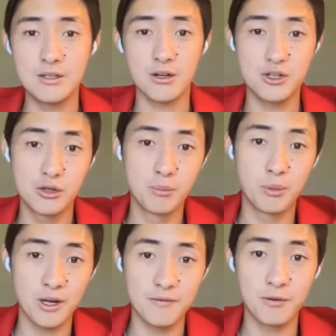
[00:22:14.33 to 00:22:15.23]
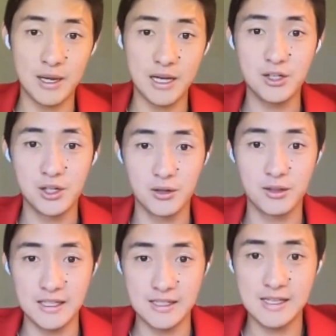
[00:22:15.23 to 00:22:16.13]
These are super
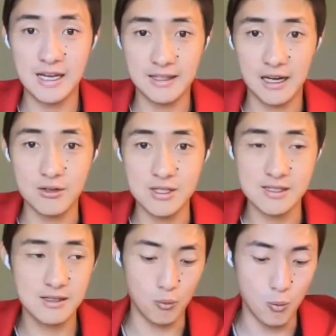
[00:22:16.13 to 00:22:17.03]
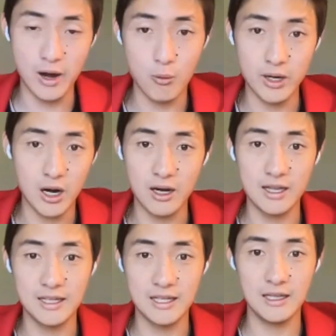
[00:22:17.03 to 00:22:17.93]
informational things that tells us where we are in
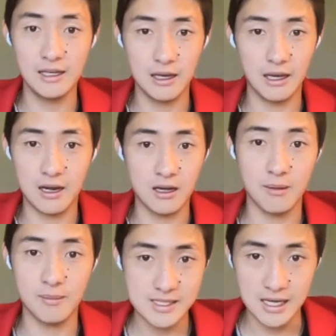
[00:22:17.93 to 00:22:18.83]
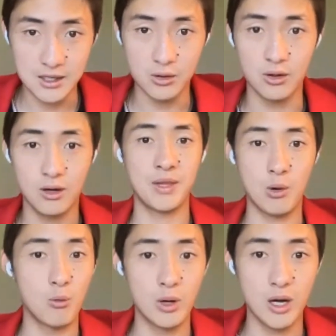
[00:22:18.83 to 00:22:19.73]
the economic cycle, where
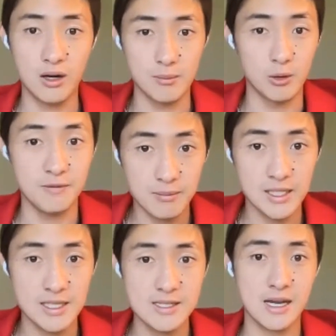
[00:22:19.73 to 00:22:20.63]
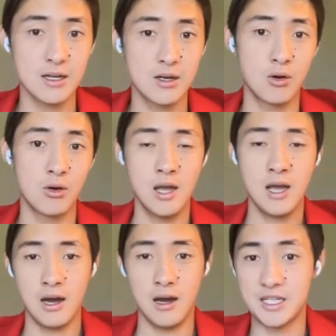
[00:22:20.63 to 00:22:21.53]
we are in the multifamily cycle,
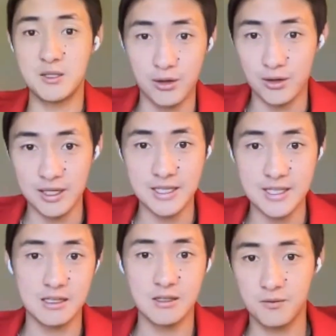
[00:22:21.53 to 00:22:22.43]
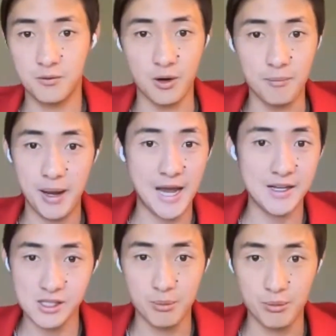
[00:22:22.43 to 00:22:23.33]
experiences from
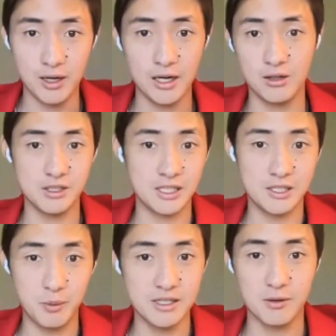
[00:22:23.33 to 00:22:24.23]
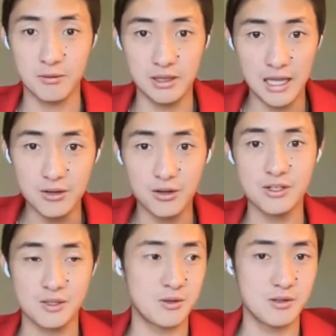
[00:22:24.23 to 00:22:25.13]
past operators, experiences from
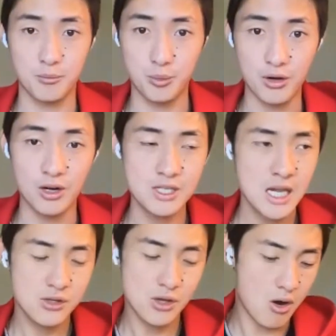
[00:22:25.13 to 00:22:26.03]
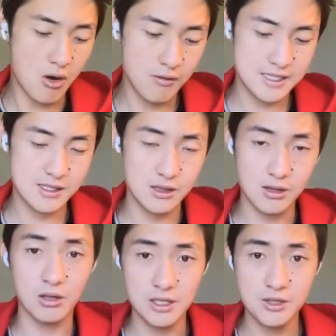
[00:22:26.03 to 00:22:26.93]
lenders, experiences of brokers. So all of this
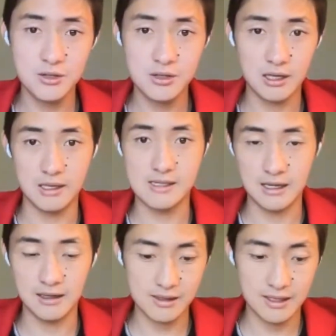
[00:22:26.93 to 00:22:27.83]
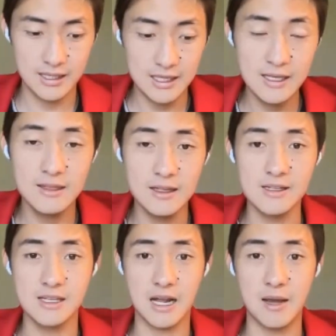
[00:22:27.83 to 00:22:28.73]
knowledge is key things
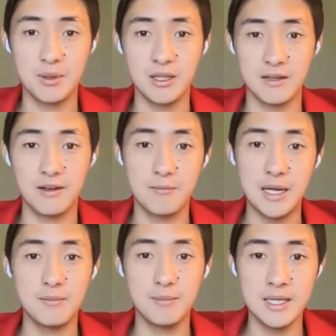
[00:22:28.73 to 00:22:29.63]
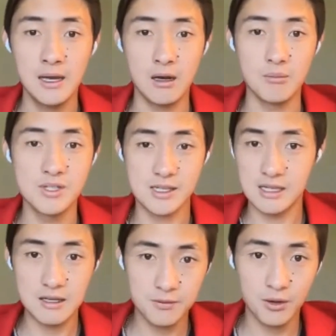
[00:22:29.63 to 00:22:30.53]
that I believe have made me
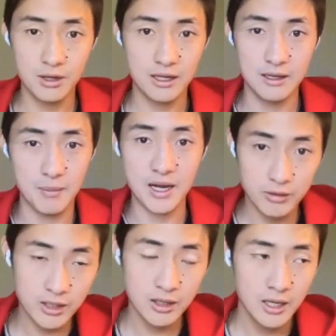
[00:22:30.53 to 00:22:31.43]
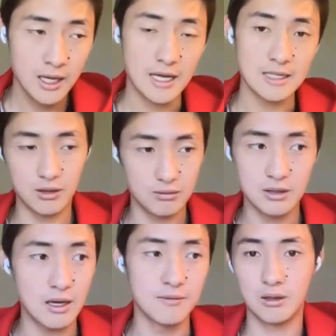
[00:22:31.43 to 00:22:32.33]
successful in my career and
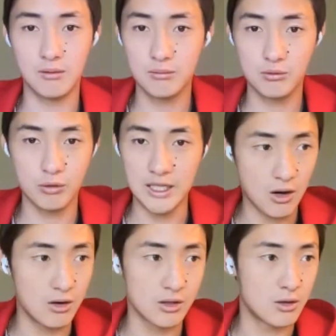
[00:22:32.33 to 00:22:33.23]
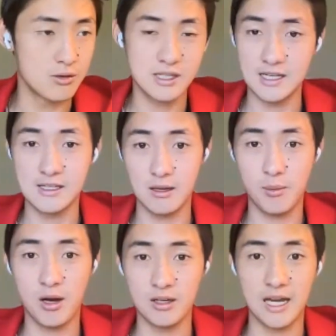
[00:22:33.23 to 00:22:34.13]
love reading articles, listening to
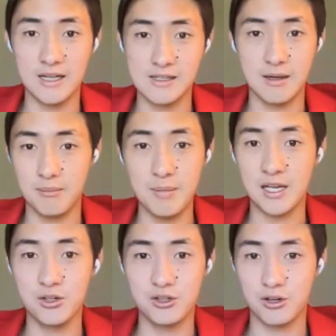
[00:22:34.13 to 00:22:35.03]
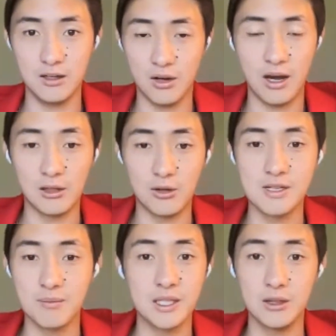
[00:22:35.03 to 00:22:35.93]
podcasts, and making sure that I learn something
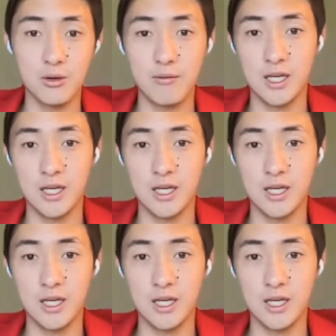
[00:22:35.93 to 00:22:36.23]
new every day.